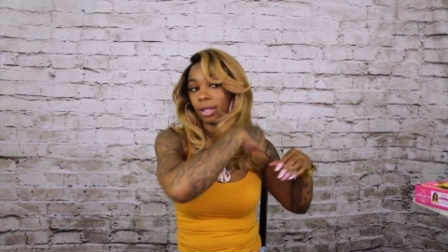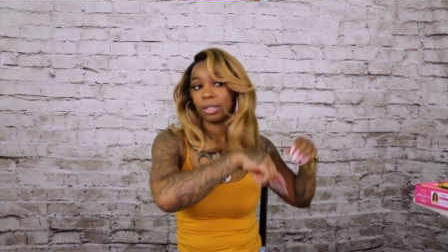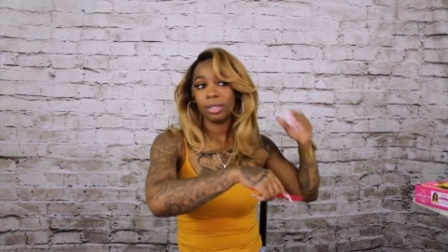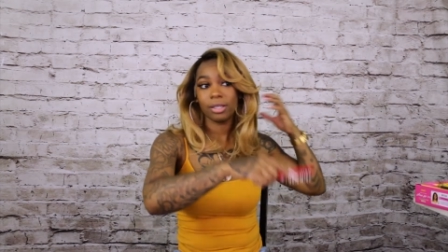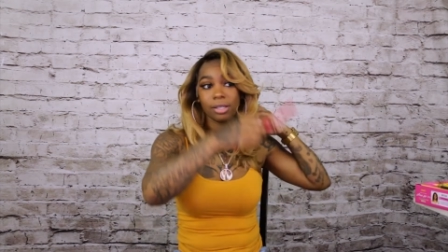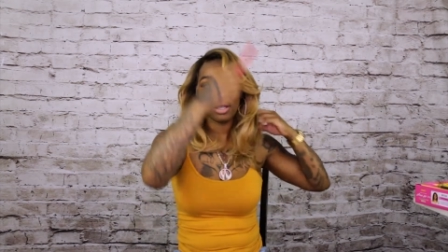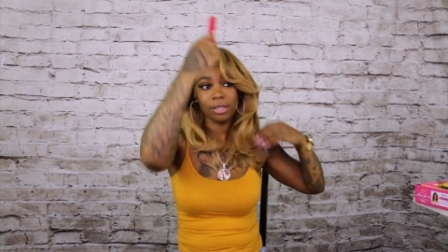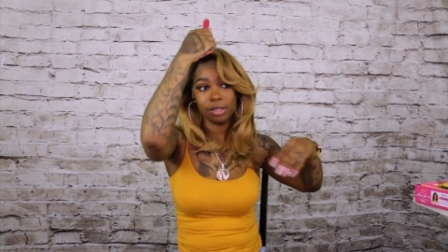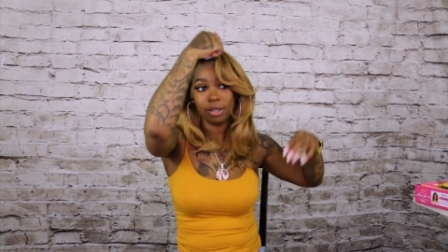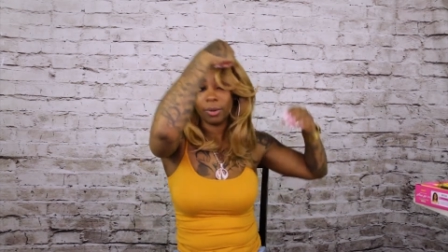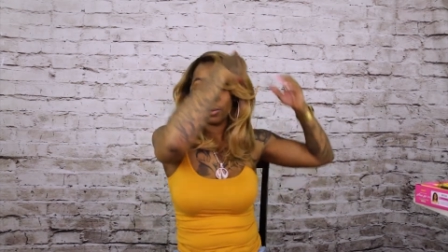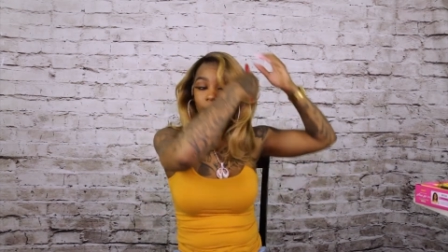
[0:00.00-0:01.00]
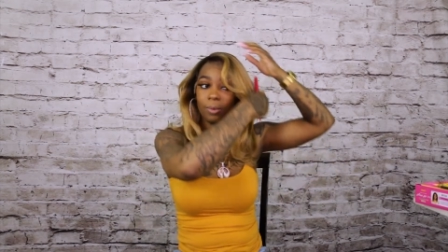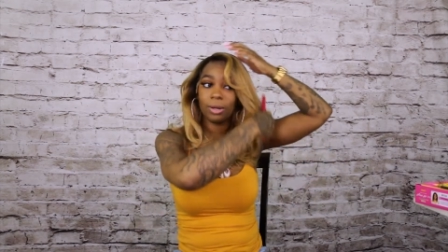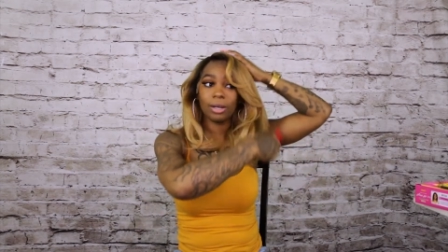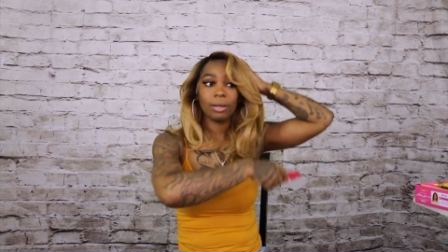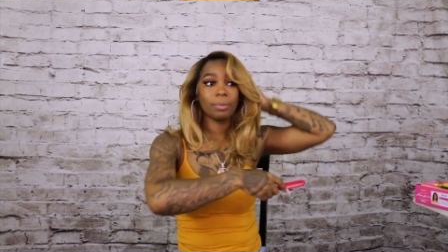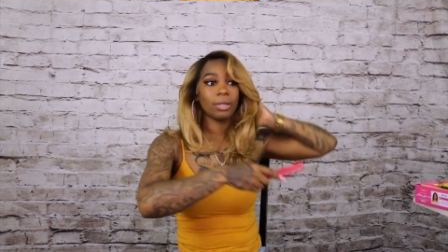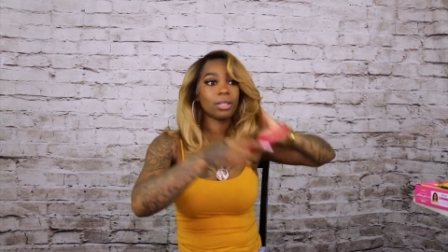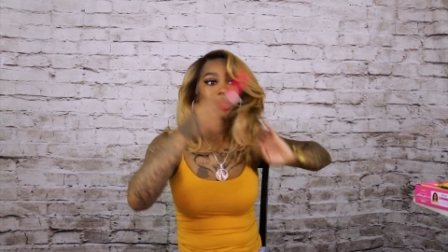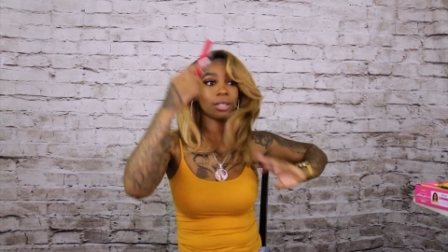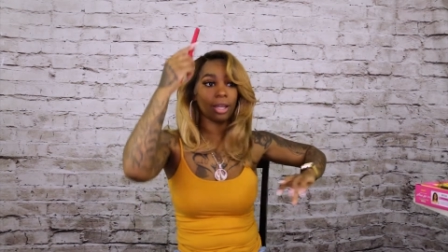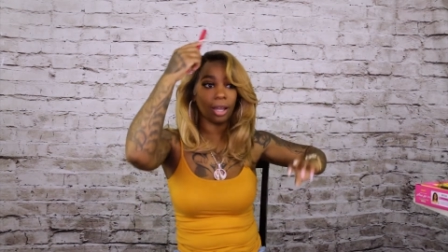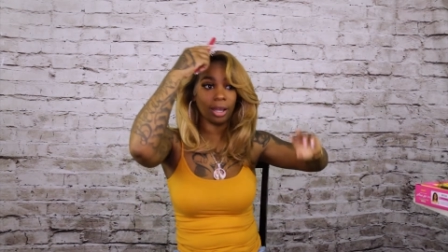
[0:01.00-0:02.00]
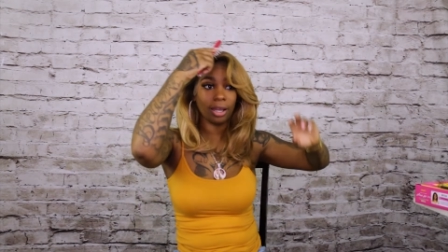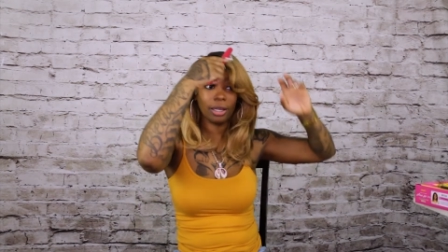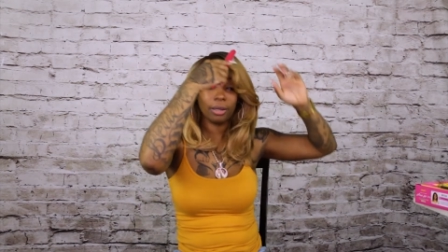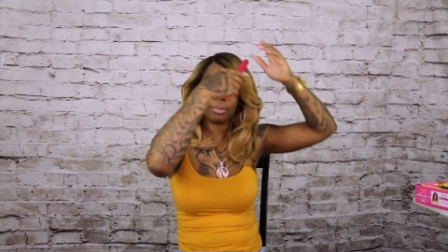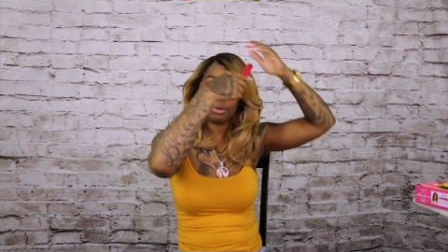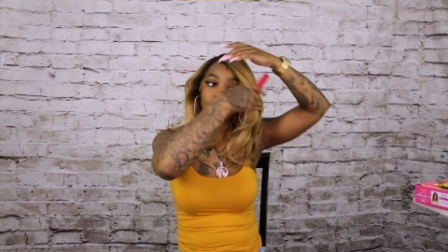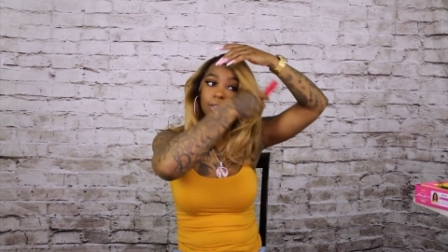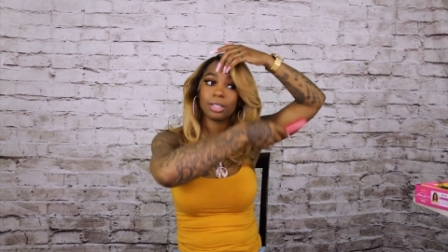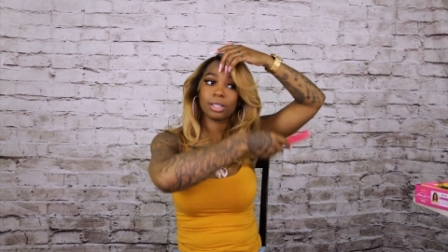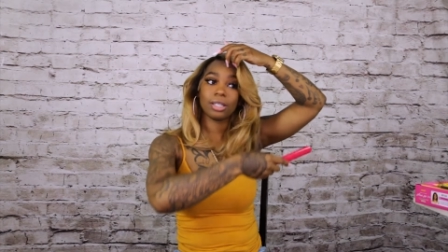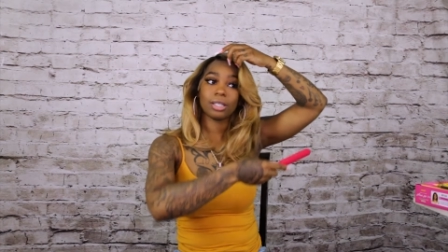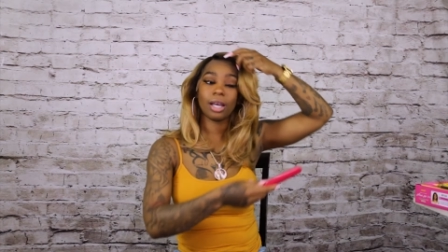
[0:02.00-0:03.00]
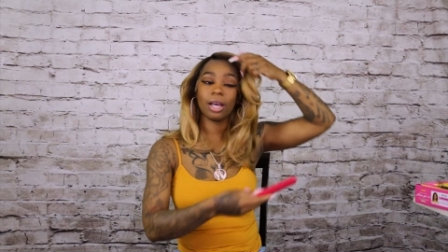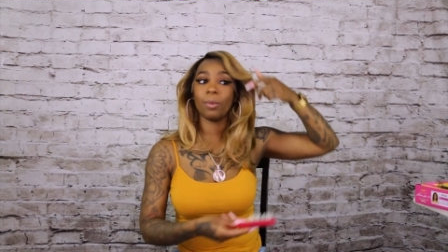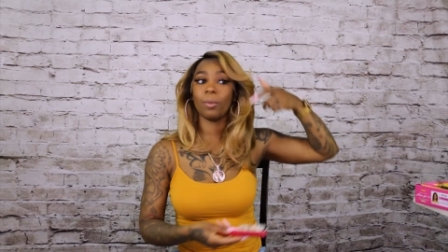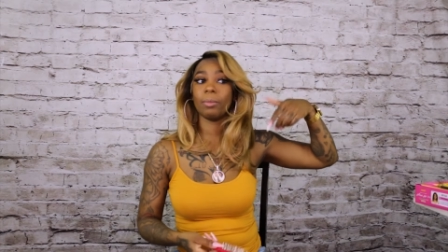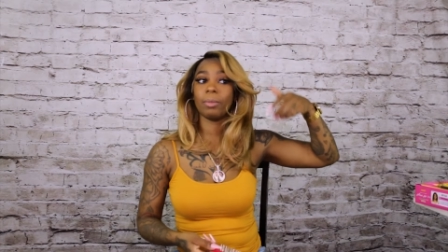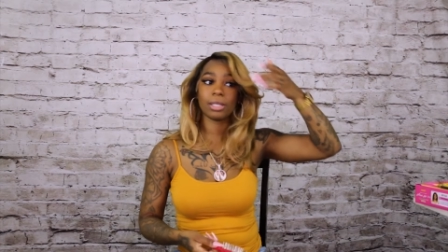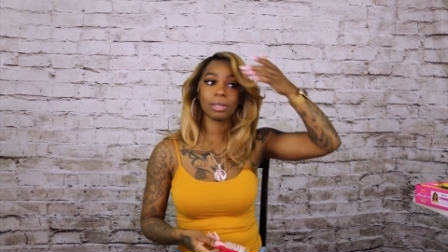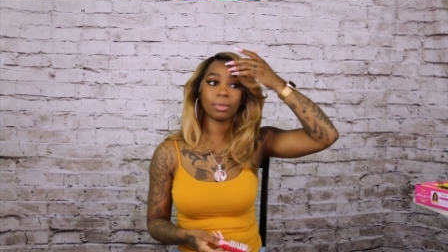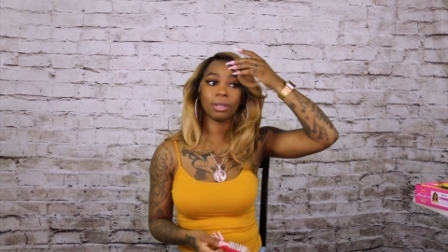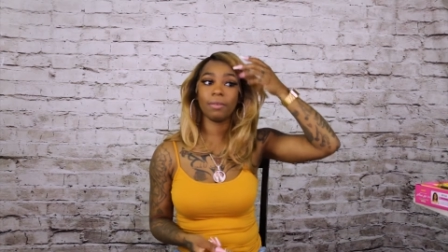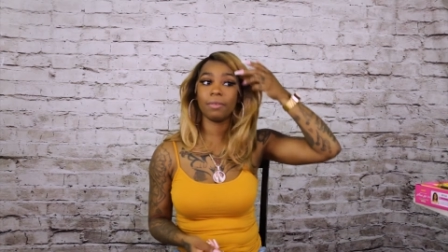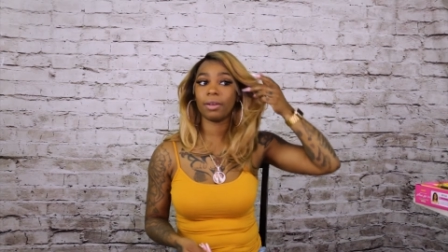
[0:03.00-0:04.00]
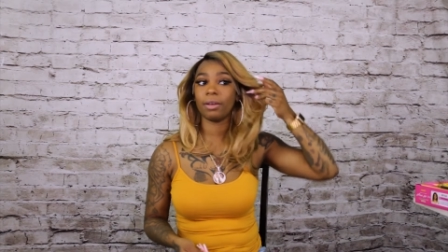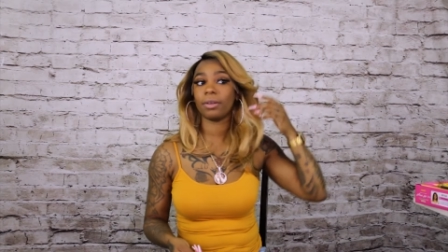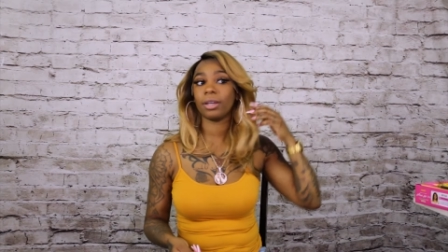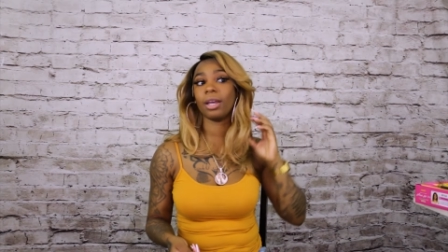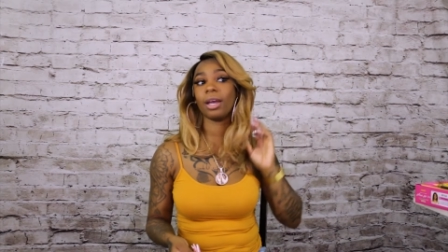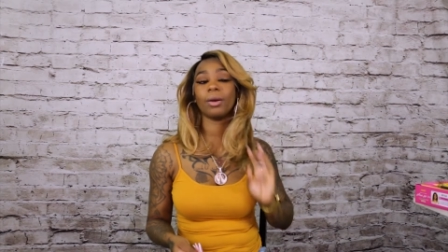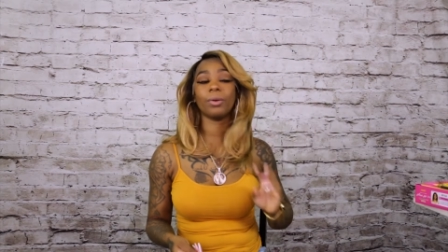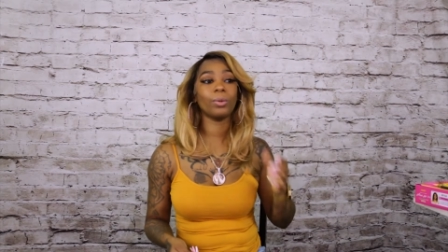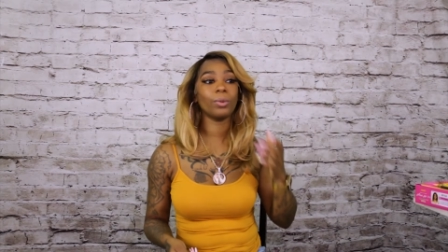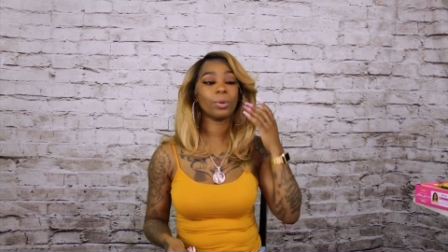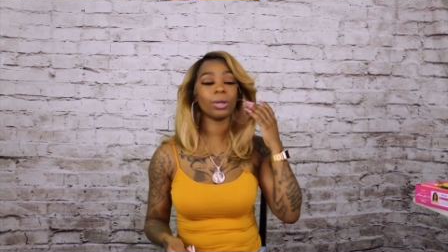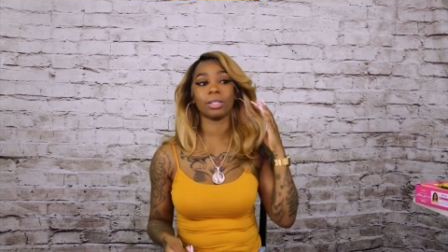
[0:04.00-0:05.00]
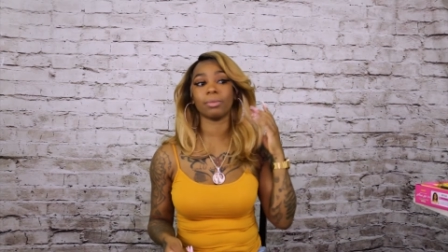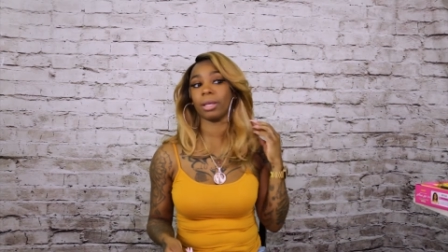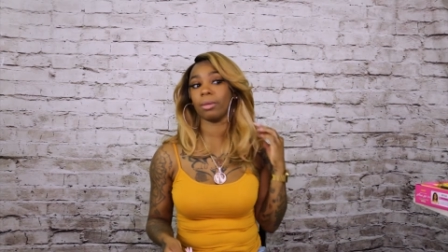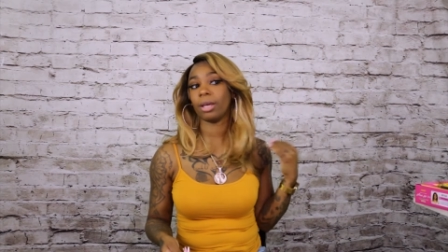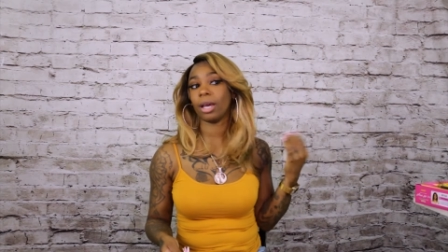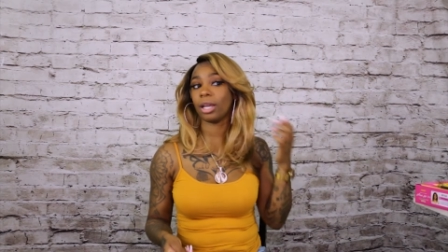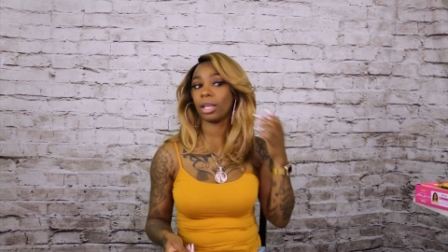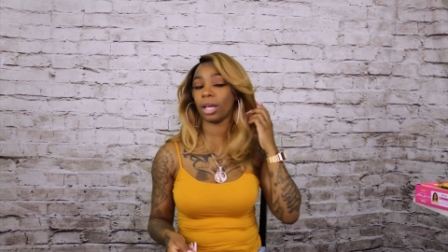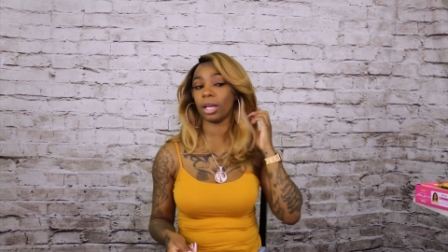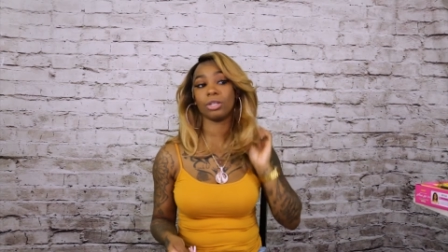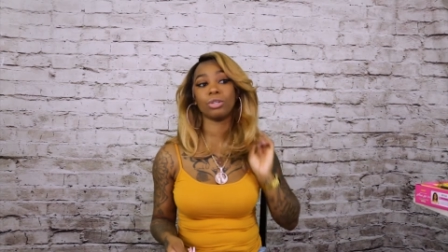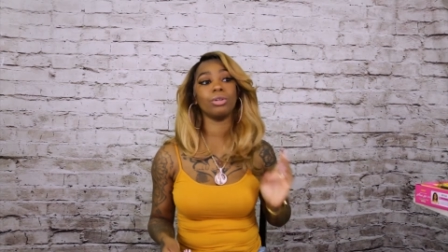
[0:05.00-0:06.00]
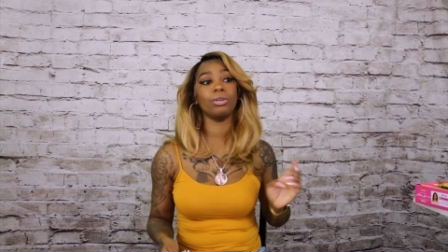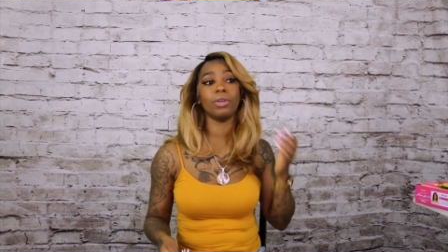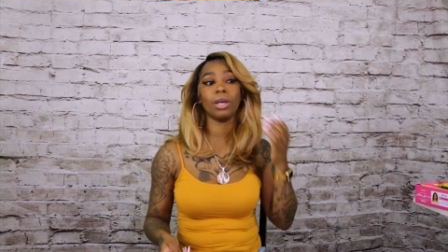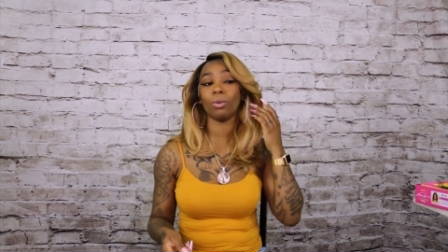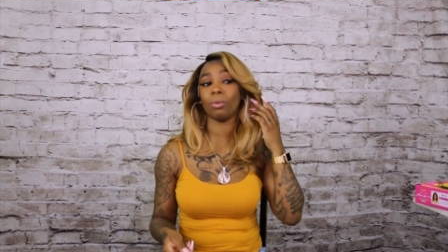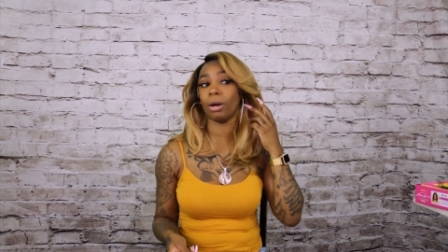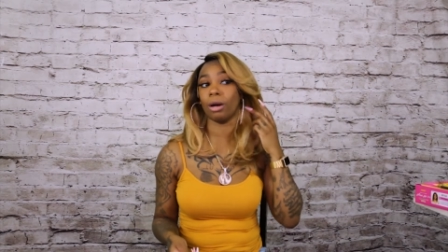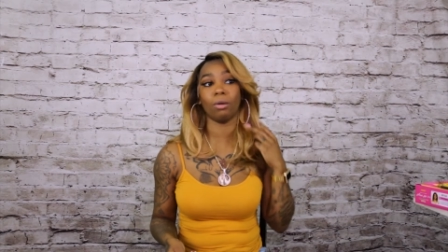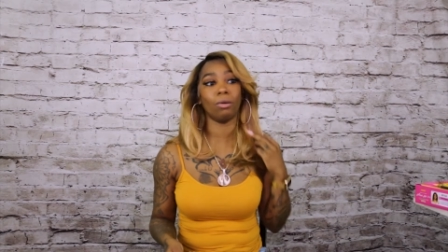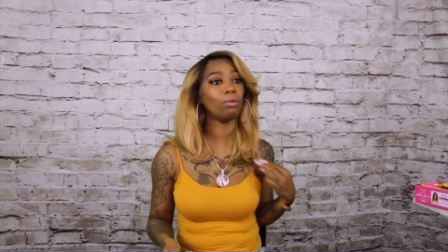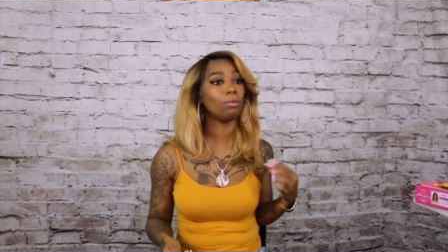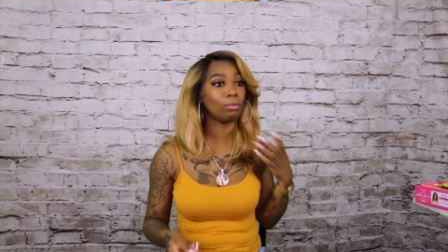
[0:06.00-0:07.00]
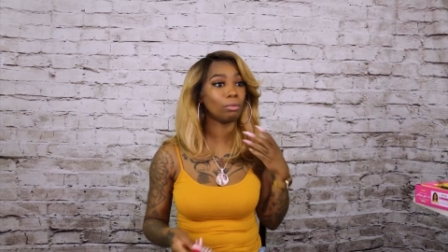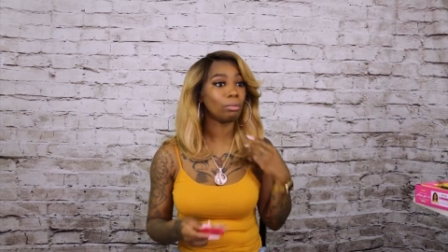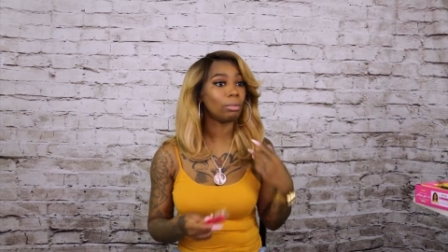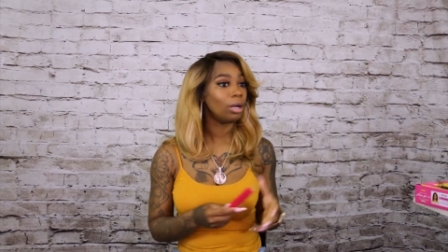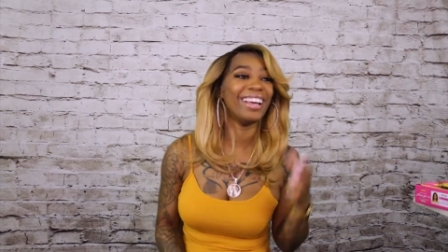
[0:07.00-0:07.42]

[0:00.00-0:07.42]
this is the one i'm gonna just lightly brush this because i don't want to mess up the feather they got going on because baby i cannot achieve that with my own